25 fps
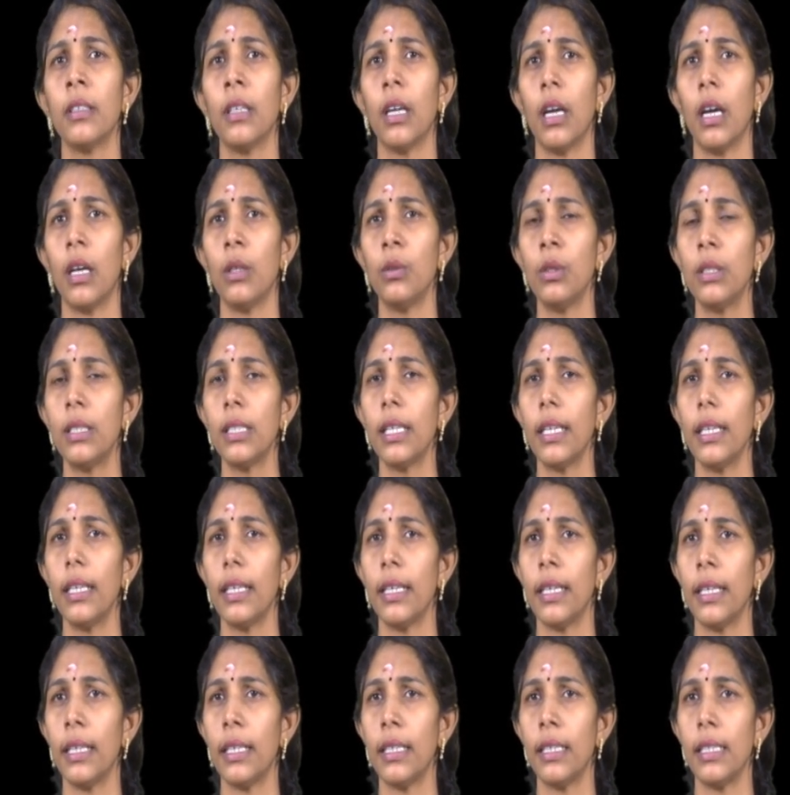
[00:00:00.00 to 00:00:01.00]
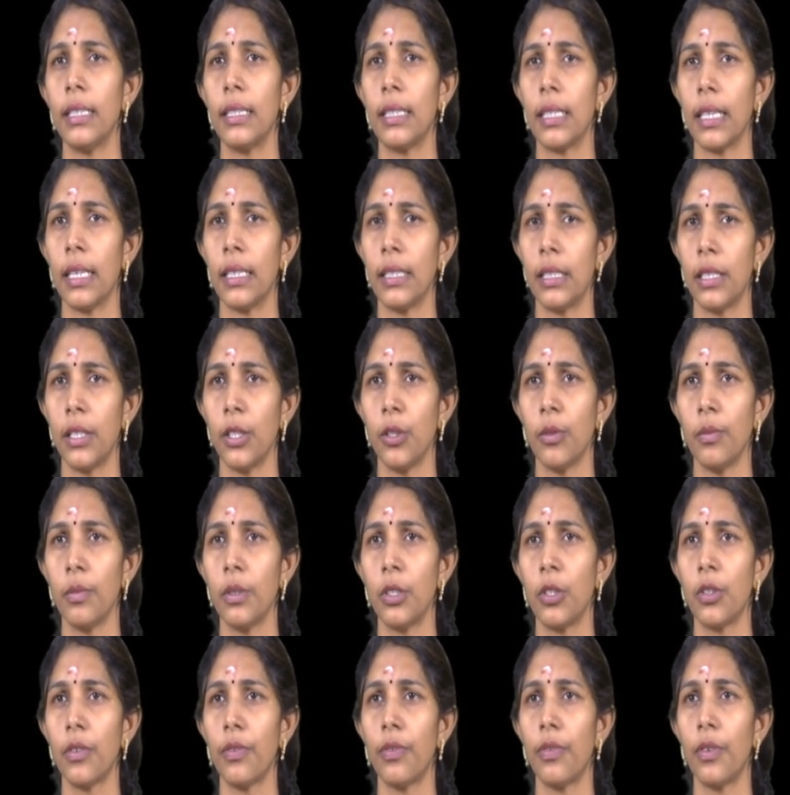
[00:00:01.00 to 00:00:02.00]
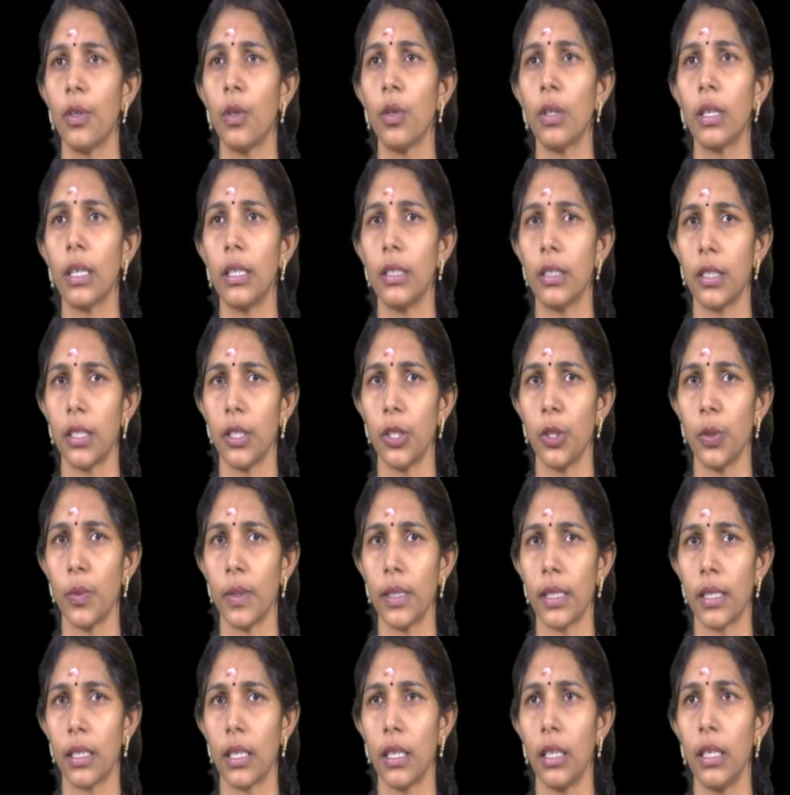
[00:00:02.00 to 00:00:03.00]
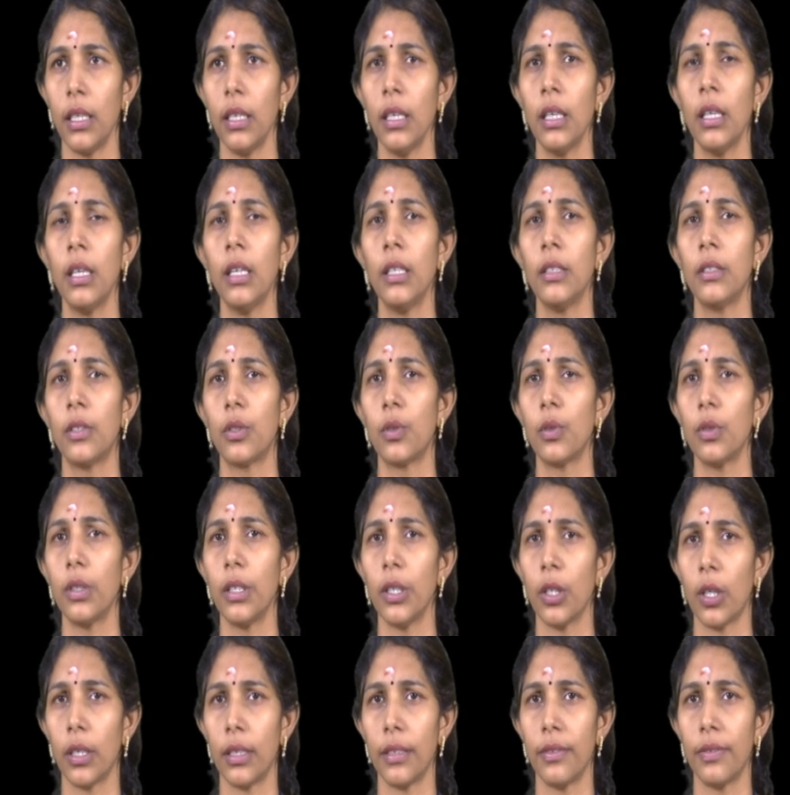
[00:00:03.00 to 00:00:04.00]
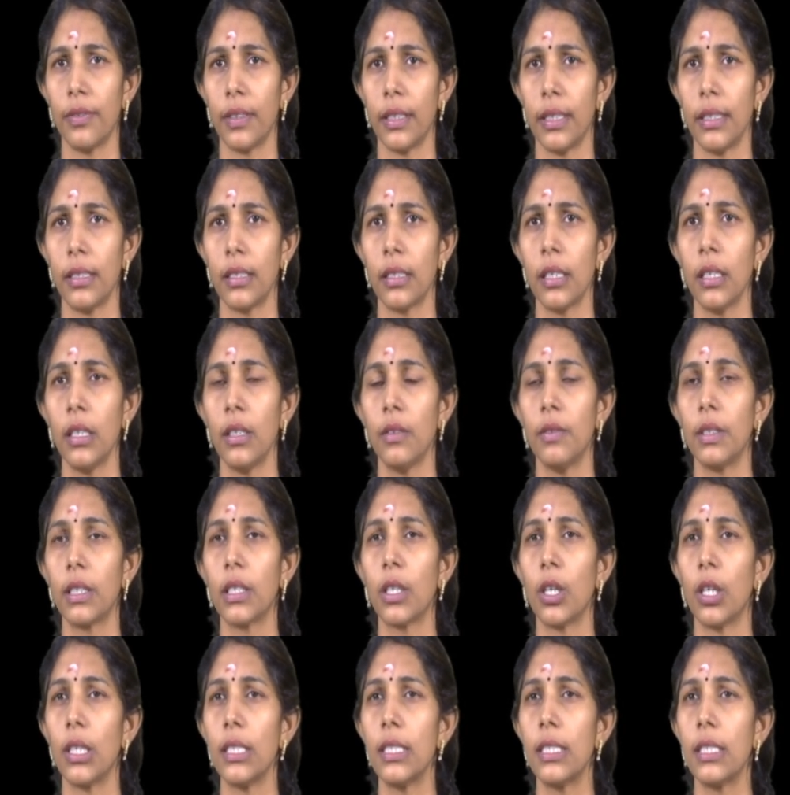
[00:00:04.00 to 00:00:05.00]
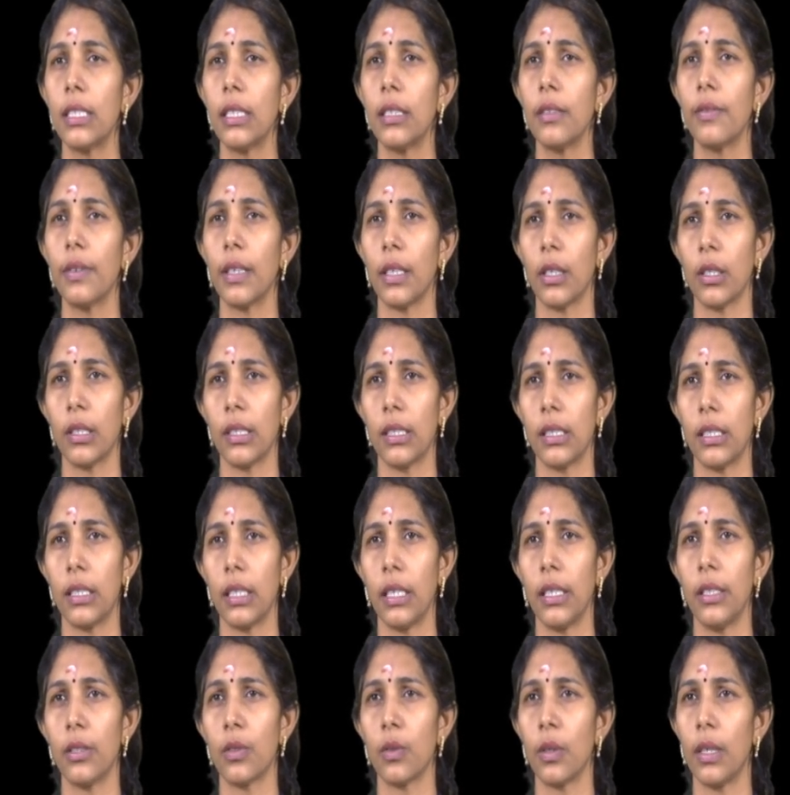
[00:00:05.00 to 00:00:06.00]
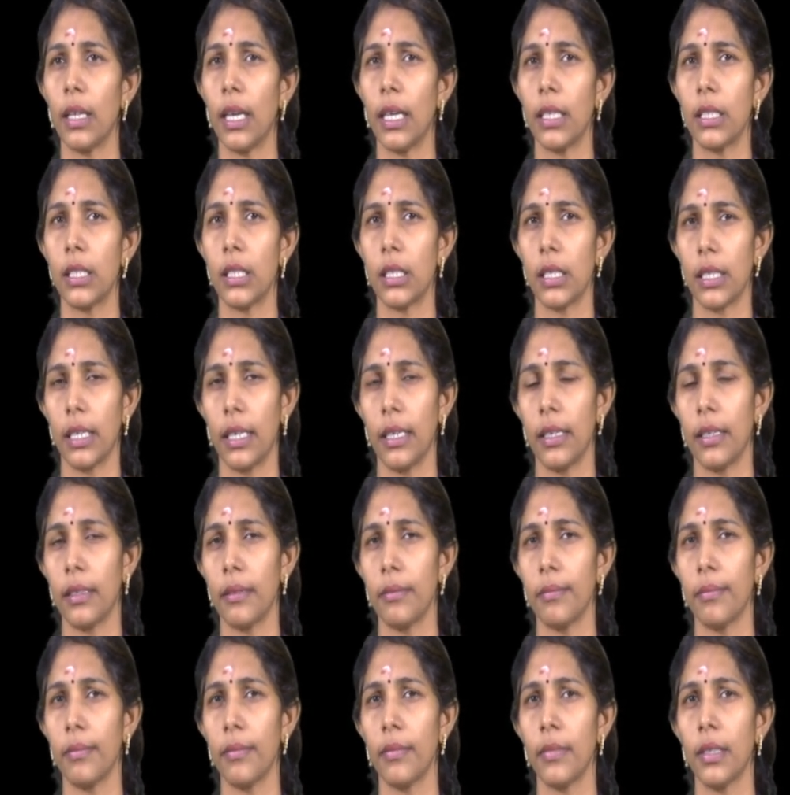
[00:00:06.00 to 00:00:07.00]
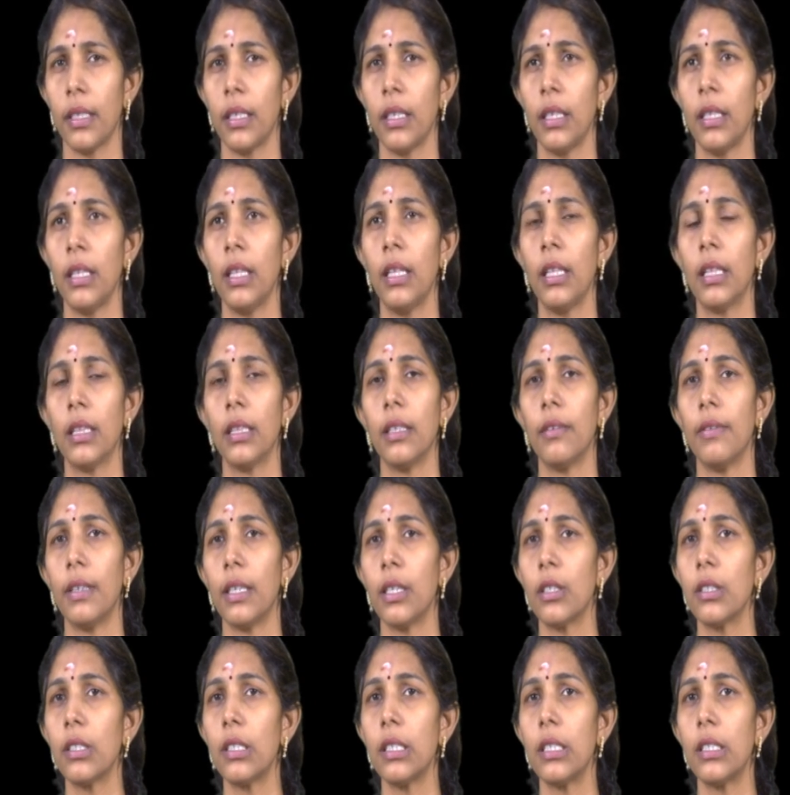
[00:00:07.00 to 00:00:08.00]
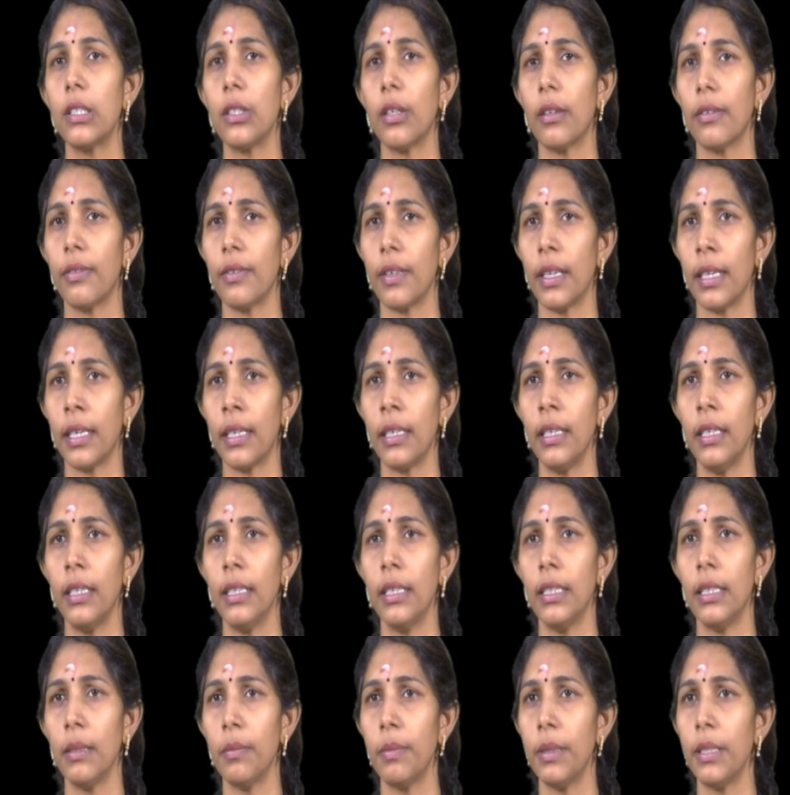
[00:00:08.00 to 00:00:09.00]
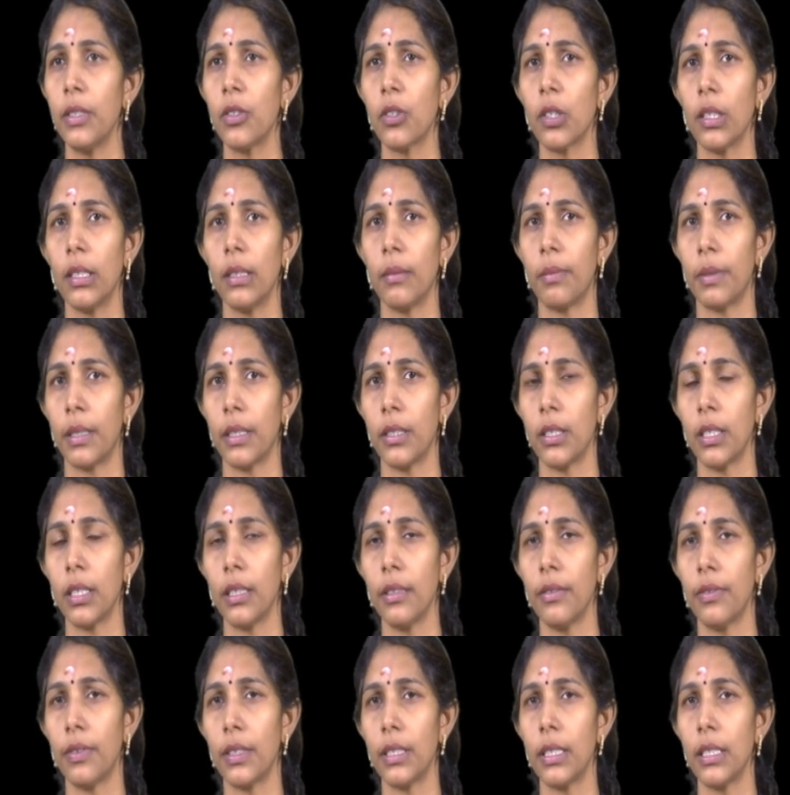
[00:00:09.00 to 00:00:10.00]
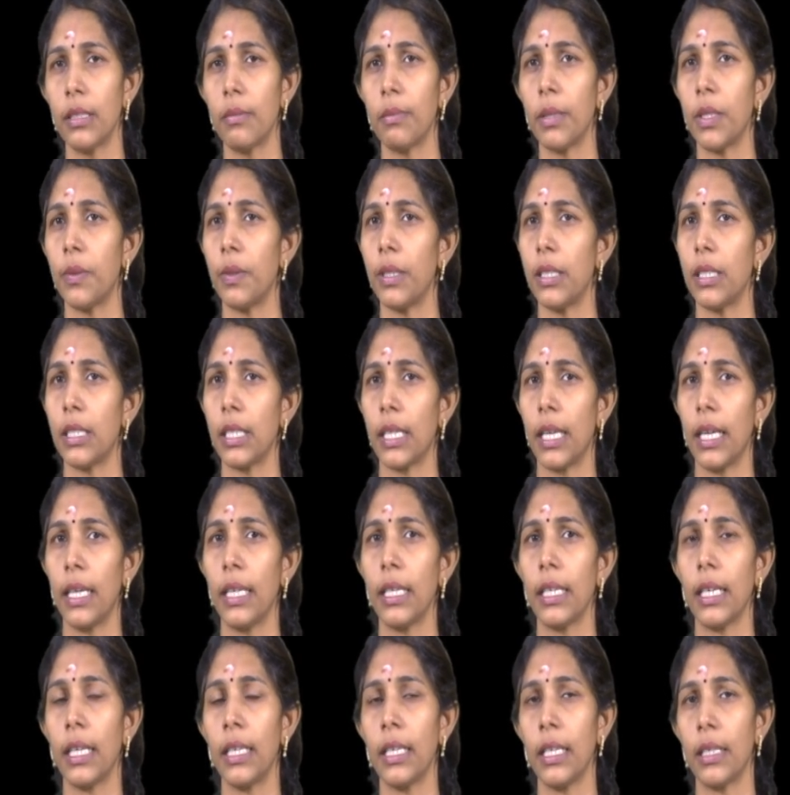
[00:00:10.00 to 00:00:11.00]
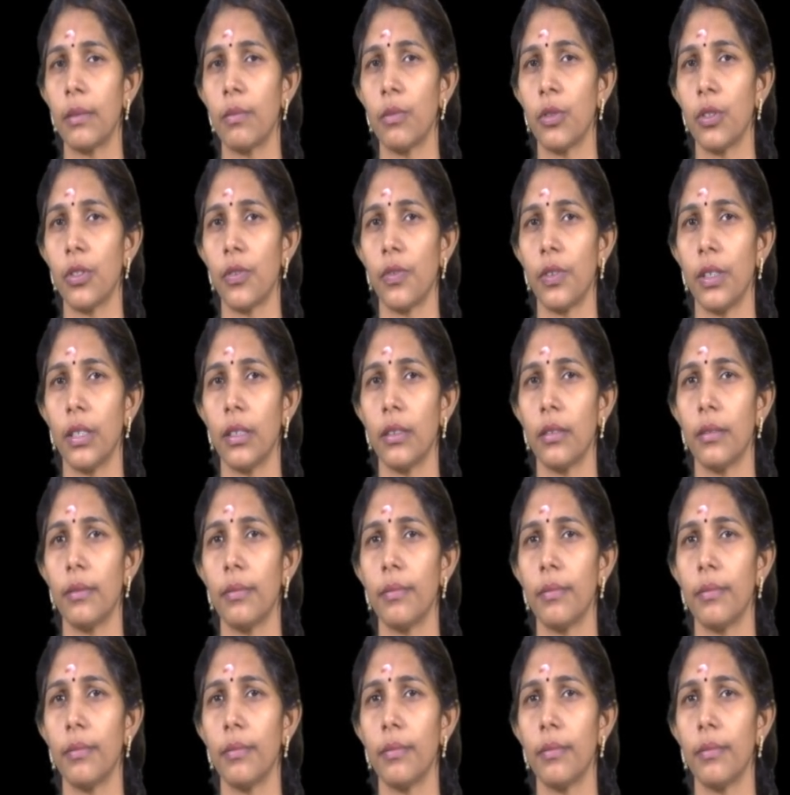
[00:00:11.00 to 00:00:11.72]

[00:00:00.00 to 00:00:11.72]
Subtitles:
Outside air is assumed to flow continuously through the orifice with constant velocity into large tank. The velocity of air depends on the pressure difference between tank and atmosphere.